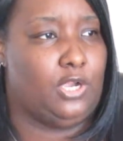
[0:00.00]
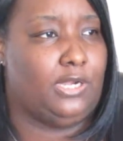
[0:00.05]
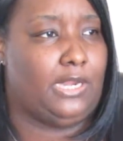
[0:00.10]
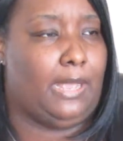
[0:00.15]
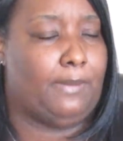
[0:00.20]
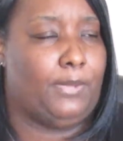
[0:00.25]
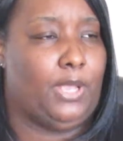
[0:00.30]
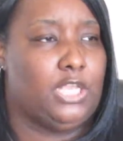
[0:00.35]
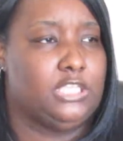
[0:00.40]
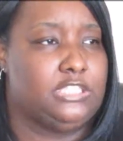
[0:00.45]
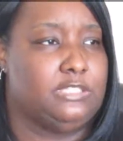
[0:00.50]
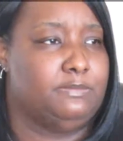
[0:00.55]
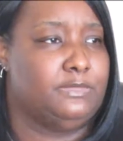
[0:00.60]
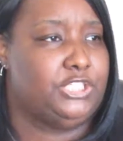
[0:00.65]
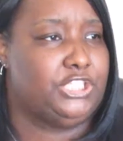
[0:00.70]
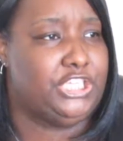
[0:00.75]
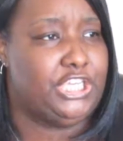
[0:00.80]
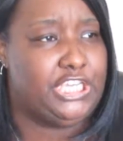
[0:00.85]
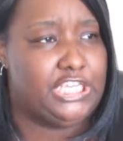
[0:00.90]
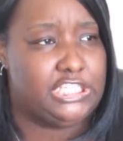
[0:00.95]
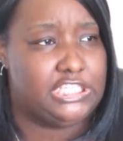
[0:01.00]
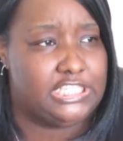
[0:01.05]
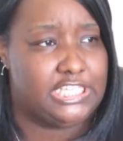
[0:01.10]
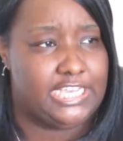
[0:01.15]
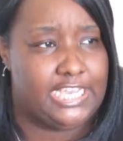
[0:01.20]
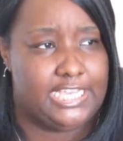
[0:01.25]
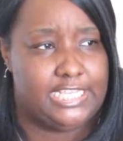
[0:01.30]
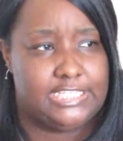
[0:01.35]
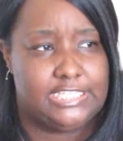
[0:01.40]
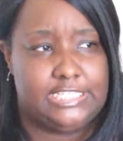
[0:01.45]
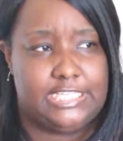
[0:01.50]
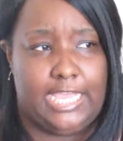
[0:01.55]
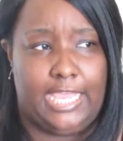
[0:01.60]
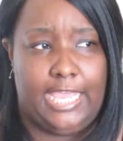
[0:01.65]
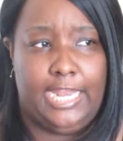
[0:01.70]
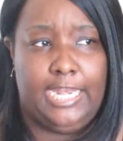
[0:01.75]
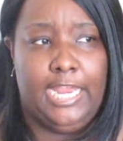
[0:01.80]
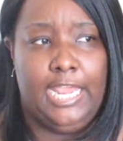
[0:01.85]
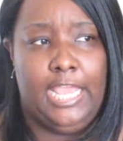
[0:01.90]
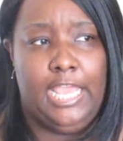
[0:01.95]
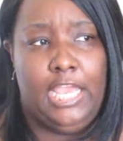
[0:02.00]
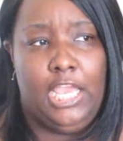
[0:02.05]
and I bought some Cheez-Its, and